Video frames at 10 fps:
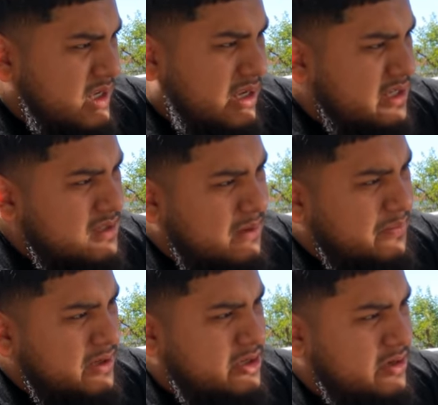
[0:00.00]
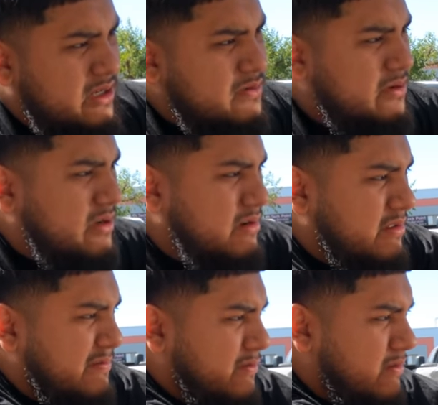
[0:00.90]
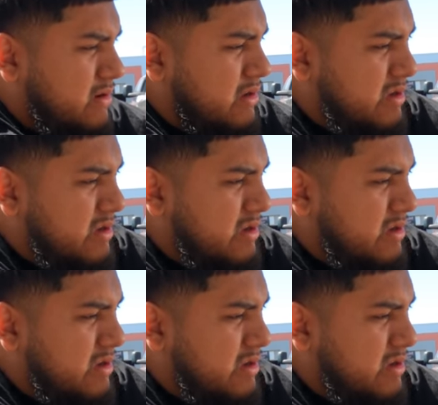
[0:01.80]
Yeah, that's, little I'm pretty less sure knobby. That's what you need on the front.